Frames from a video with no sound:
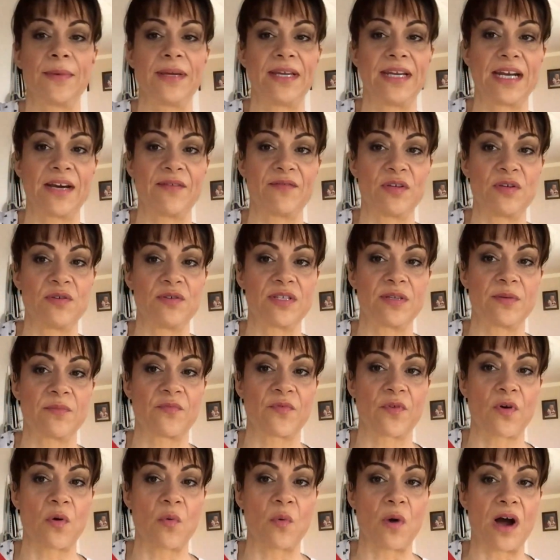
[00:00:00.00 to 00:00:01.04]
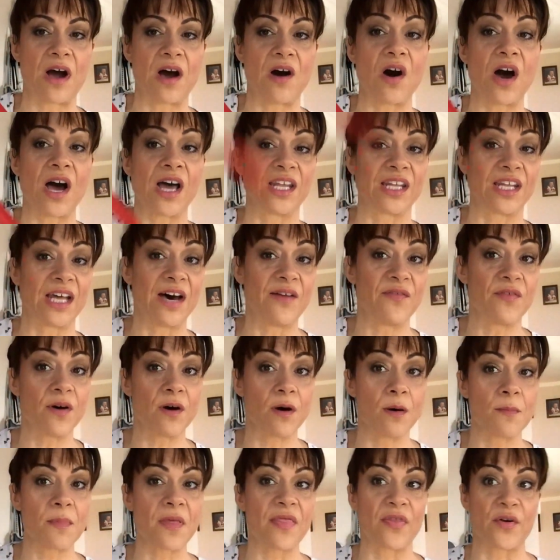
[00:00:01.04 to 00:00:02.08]
mean, I've used them for a while. I love
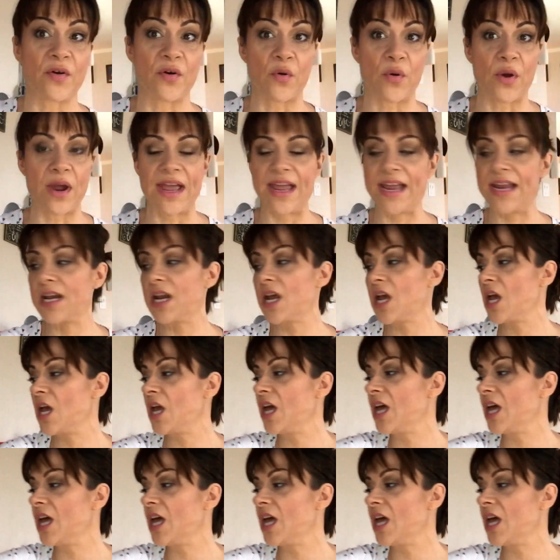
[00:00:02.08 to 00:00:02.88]
them. They're great.